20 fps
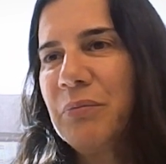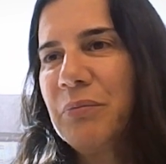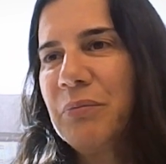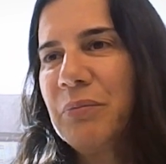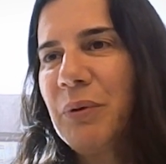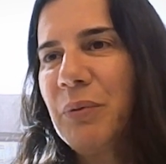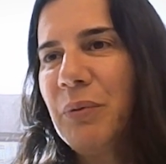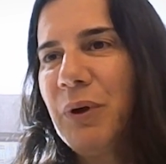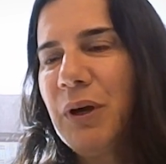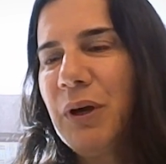
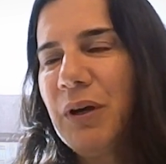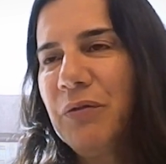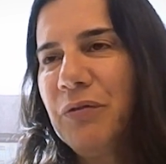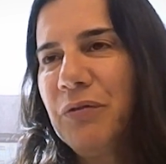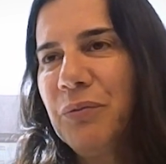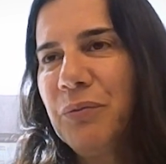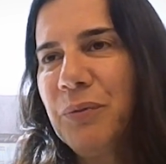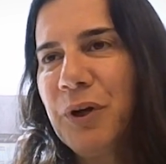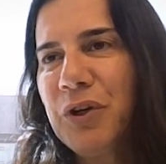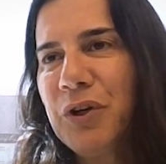but we have
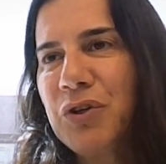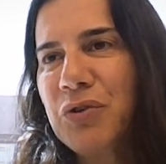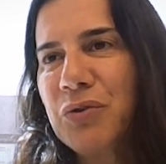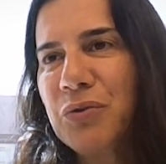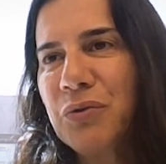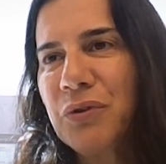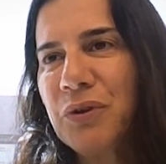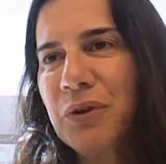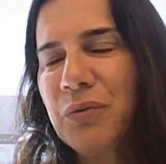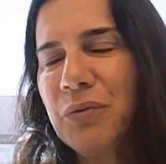to make
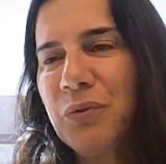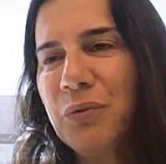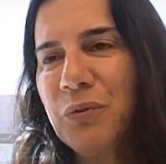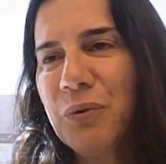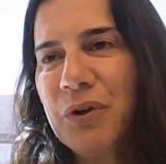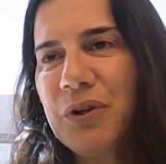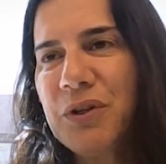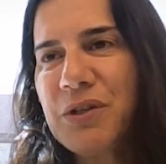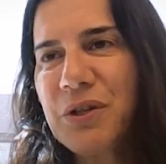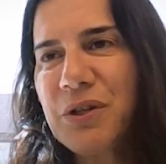sure that we
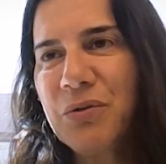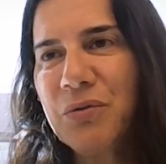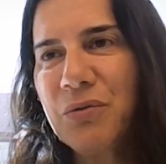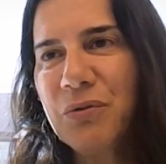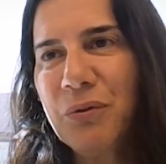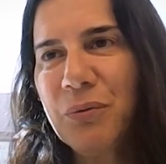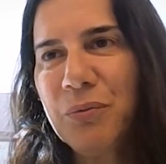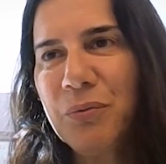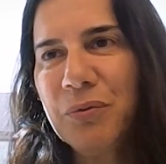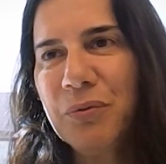work as a
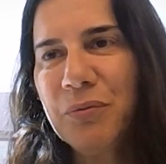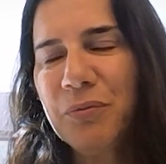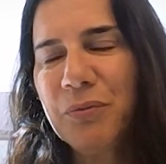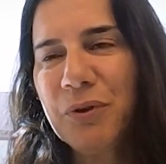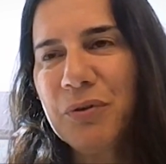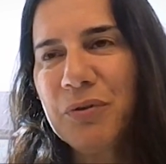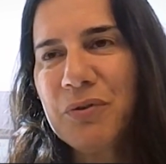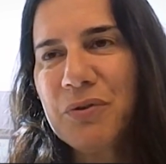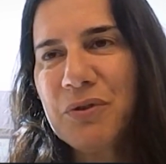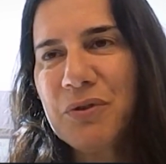group,
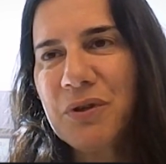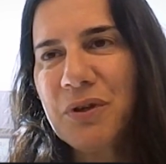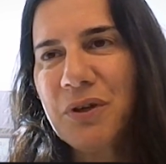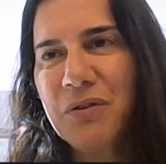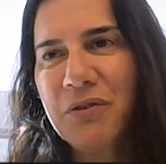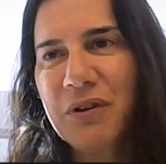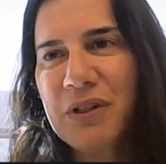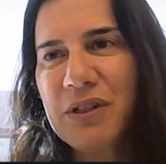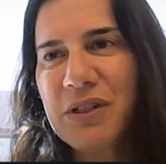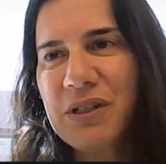because it
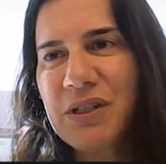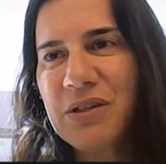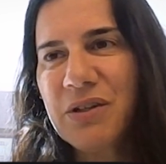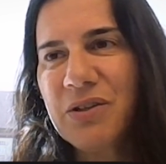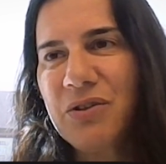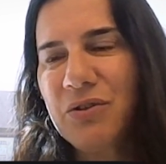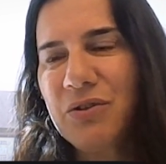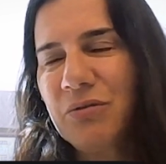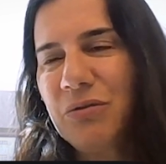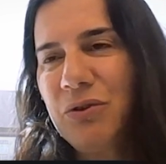creates a
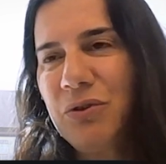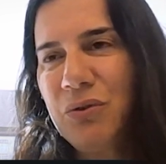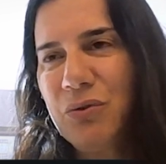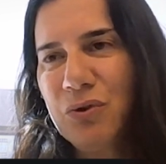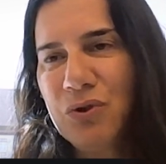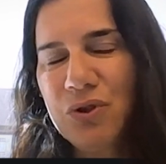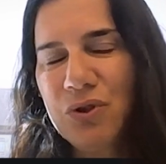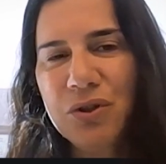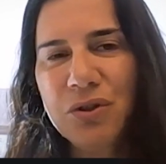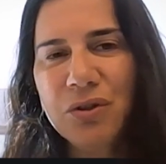
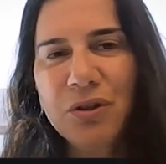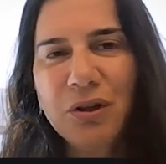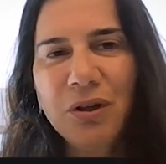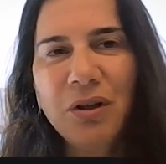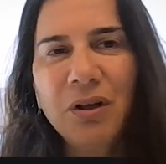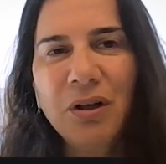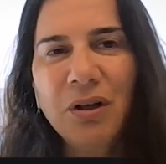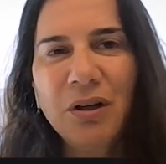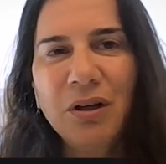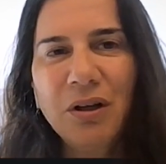huge
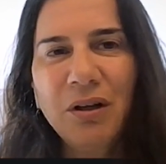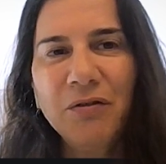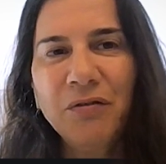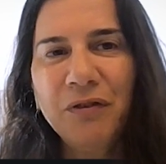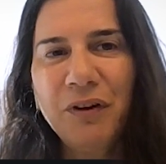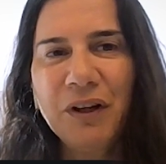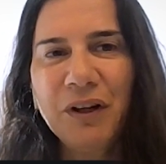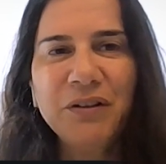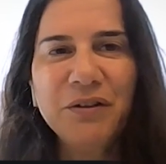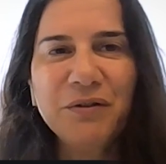
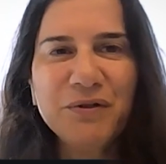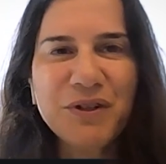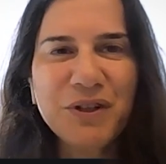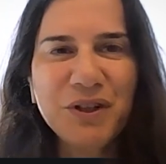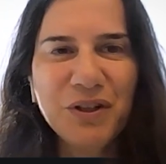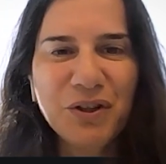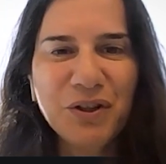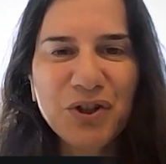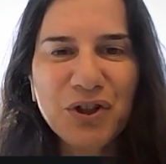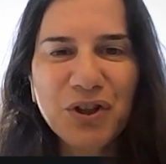effective
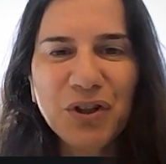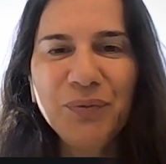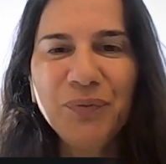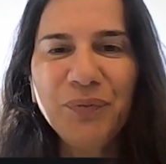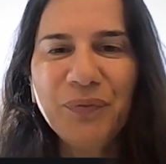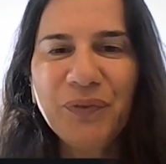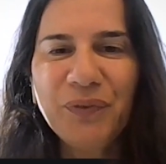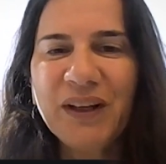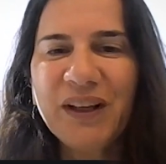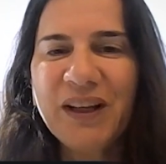synergy,
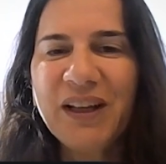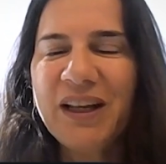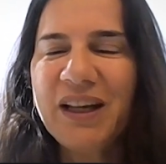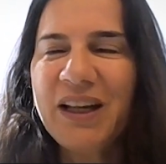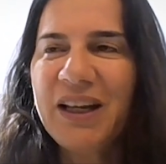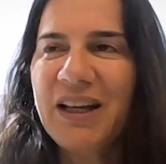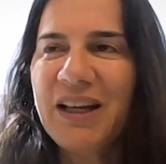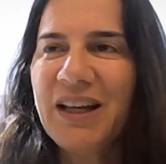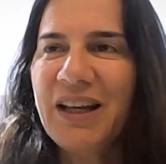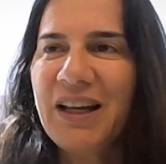
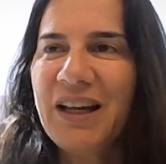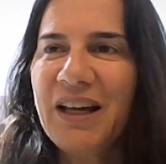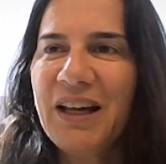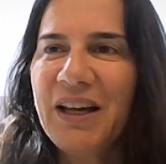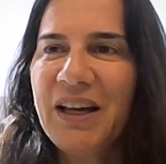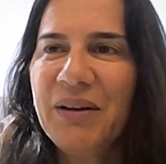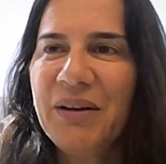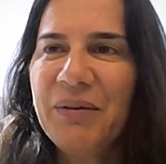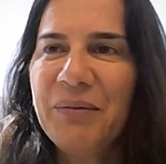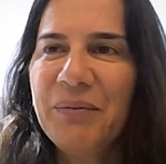
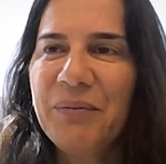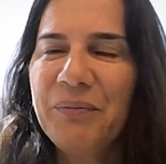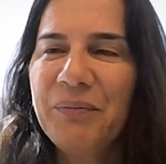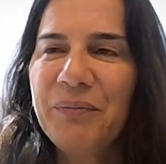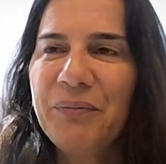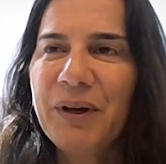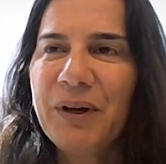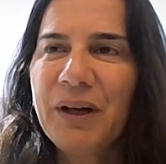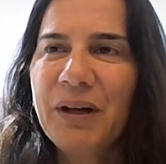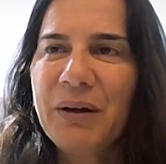and
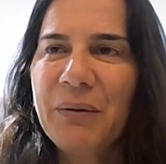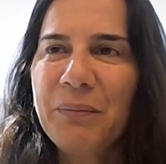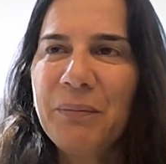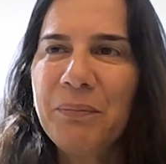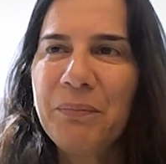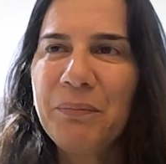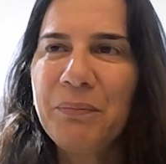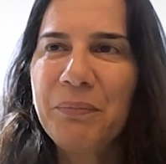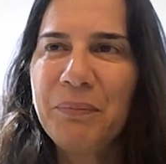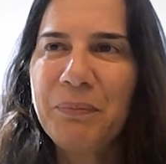
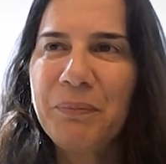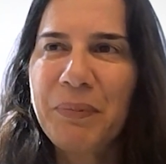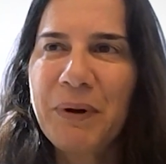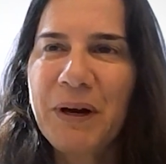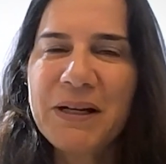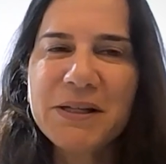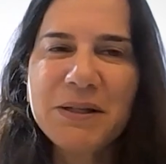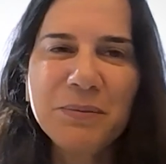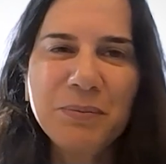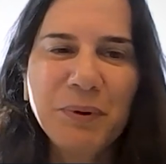
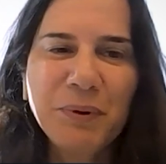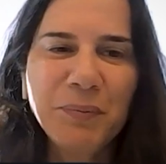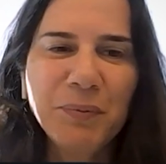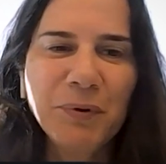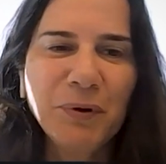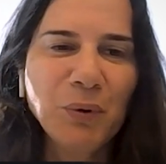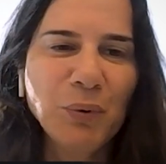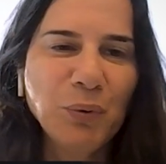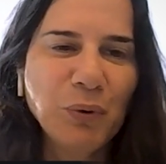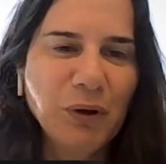plus the people
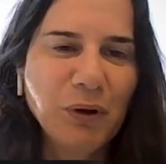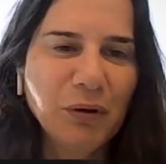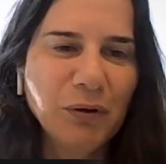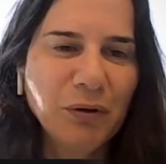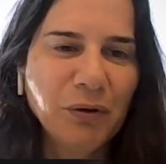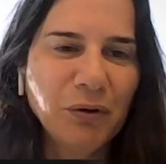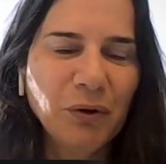who will